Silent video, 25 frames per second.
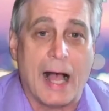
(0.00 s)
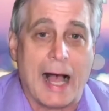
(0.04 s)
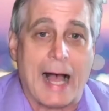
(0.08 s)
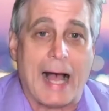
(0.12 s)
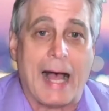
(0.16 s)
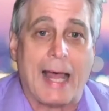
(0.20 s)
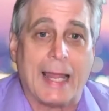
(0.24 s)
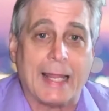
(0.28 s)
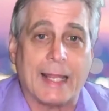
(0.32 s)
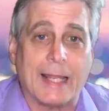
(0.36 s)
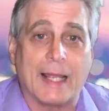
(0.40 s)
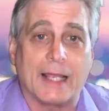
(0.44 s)

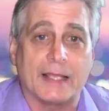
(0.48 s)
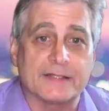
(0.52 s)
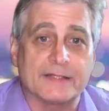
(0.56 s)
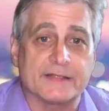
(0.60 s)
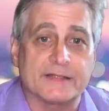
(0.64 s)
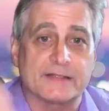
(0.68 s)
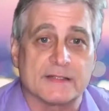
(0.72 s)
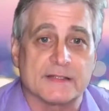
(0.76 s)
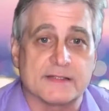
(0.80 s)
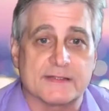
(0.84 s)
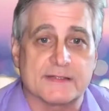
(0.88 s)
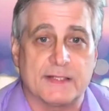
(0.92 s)
I
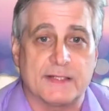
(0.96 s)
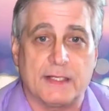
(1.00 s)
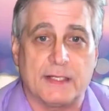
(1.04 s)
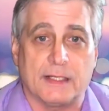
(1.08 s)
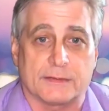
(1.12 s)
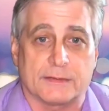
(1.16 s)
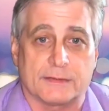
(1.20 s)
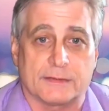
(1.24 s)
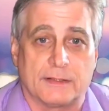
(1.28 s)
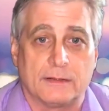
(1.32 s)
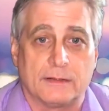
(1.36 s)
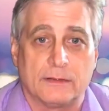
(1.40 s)
asked to see
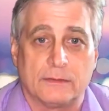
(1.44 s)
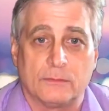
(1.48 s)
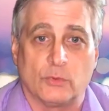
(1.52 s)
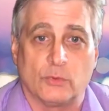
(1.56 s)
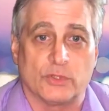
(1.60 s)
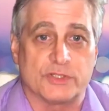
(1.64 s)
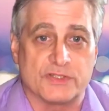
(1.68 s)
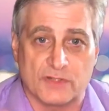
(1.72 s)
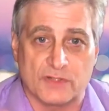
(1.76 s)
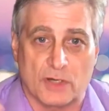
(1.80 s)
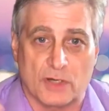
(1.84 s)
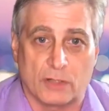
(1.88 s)
it,
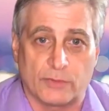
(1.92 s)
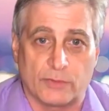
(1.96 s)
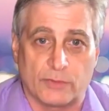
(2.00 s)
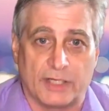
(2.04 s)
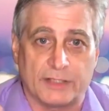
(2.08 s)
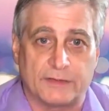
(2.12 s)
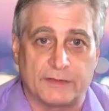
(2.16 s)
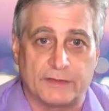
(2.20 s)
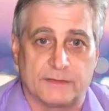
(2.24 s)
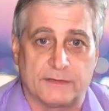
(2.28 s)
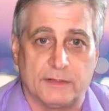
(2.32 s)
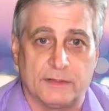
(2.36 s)
which is our
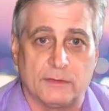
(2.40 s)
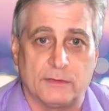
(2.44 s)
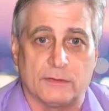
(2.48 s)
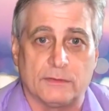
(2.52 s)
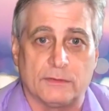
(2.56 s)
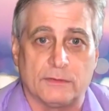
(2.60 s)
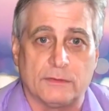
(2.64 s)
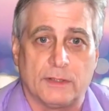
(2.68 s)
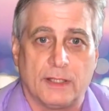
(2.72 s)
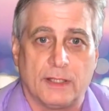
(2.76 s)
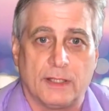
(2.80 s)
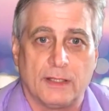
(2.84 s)
right to
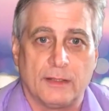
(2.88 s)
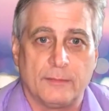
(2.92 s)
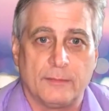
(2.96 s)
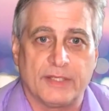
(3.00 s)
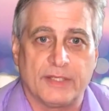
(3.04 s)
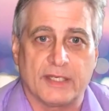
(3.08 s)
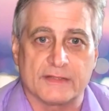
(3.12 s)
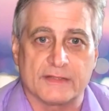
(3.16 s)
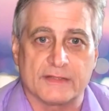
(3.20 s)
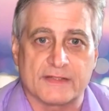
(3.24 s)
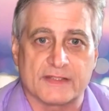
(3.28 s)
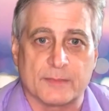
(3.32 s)
do
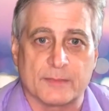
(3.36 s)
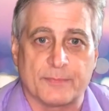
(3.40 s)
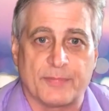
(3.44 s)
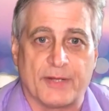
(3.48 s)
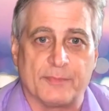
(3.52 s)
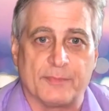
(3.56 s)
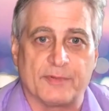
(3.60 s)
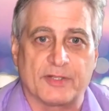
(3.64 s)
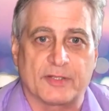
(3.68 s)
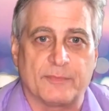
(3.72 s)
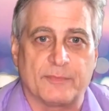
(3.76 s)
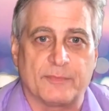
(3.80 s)
because it's a
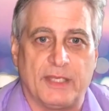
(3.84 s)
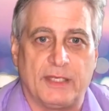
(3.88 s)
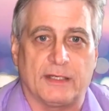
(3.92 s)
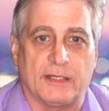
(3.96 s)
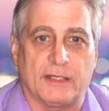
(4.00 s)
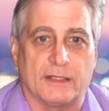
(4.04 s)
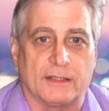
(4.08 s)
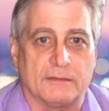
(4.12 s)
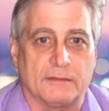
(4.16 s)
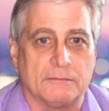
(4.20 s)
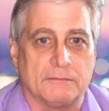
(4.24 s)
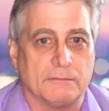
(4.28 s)
public
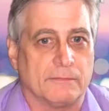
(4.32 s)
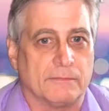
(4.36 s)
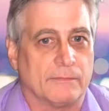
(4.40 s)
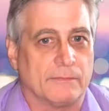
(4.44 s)
meeting.